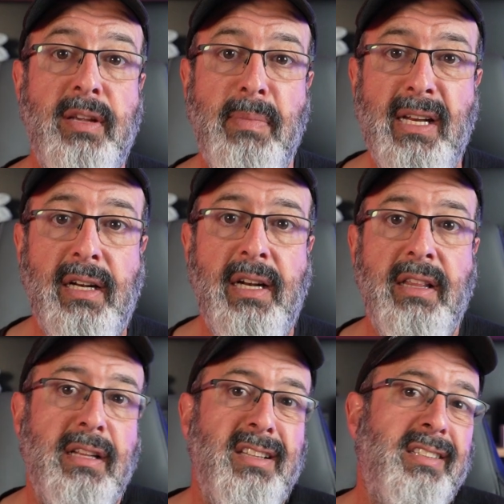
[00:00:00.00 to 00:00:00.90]
immediately
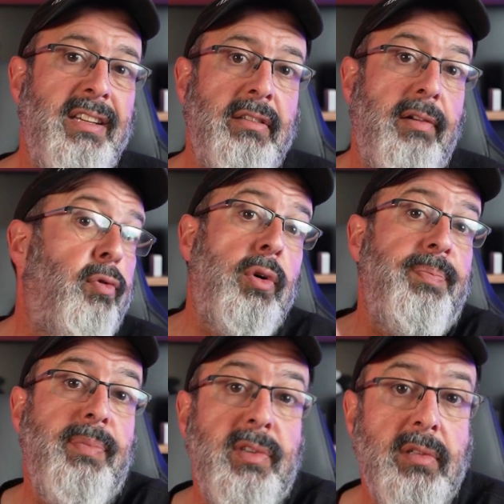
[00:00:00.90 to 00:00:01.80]
that this isn't
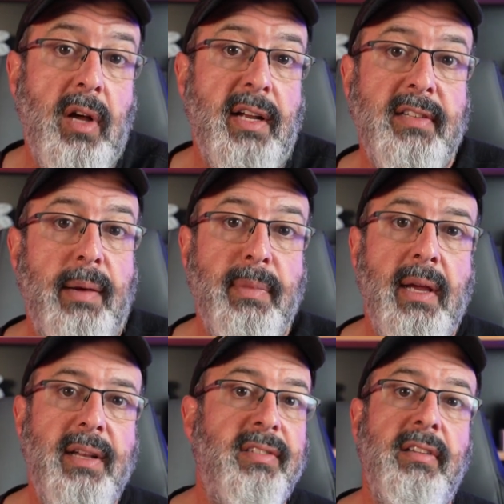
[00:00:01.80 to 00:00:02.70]
for startup.
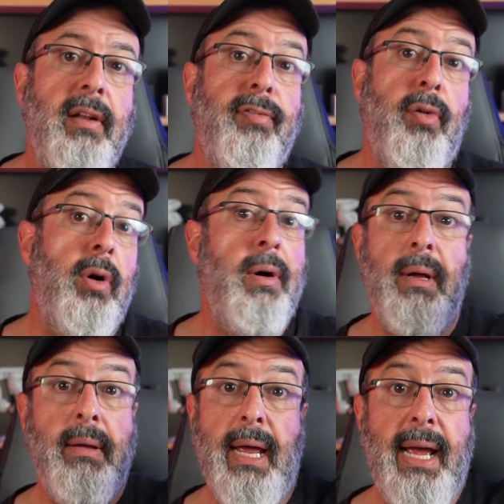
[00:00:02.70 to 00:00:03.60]
This isn't for
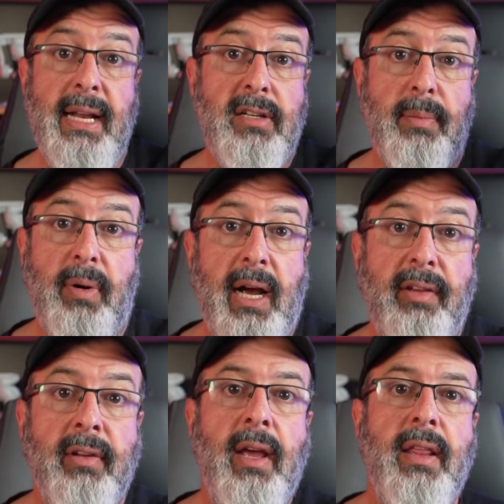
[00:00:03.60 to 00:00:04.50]

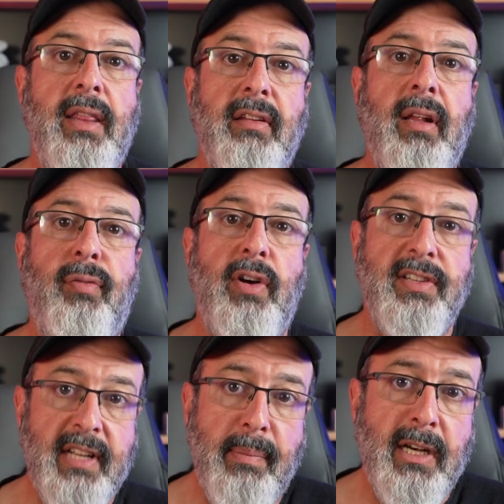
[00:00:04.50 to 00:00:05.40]
enterprise. This is for
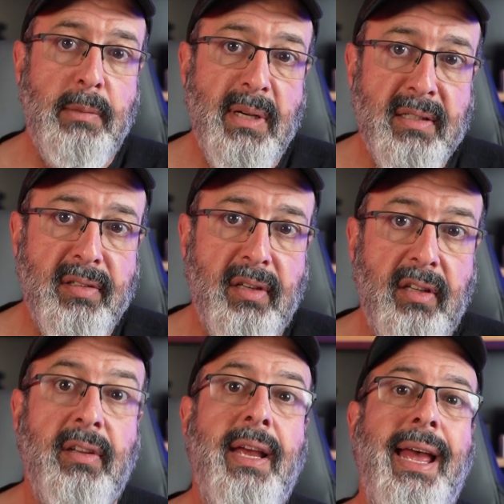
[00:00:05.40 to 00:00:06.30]
established
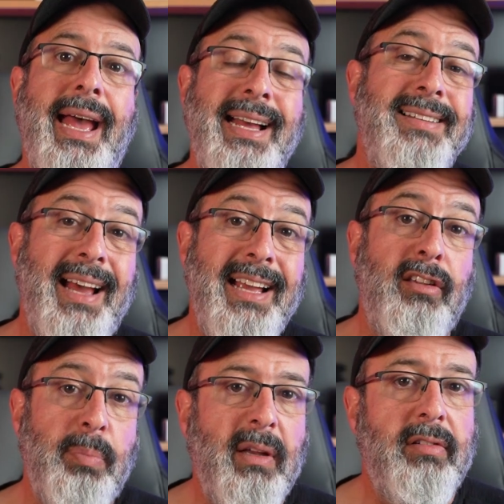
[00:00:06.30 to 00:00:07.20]
businesses at a
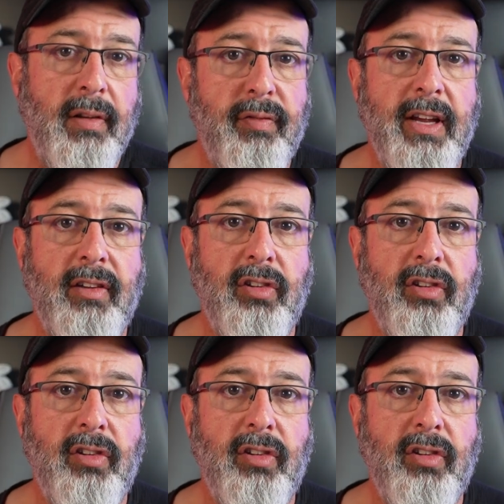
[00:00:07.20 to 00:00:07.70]
specific